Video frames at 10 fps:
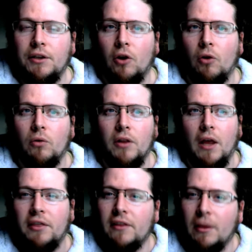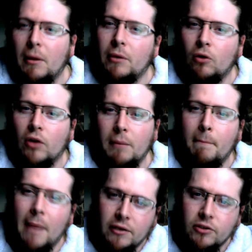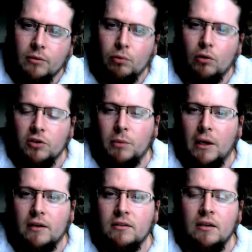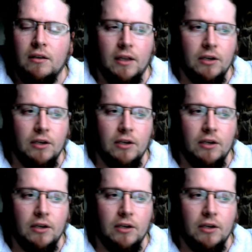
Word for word: You know, I think they maybe look like better prospects